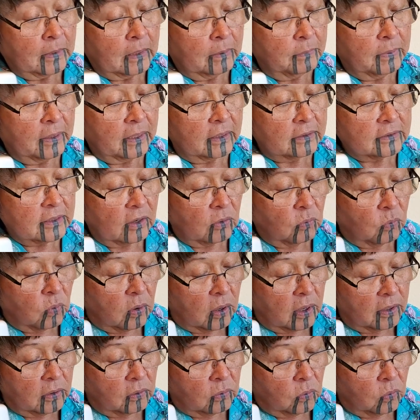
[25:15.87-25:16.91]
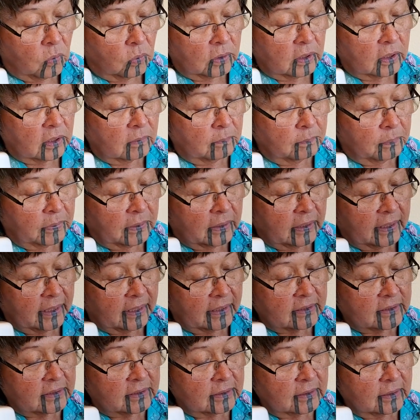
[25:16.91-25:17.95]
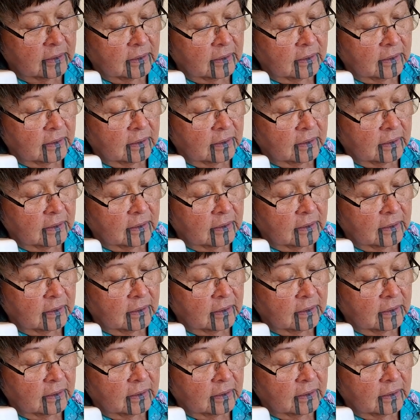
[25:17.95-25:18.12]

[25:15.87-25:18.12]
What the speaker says: because I want to hold it in place.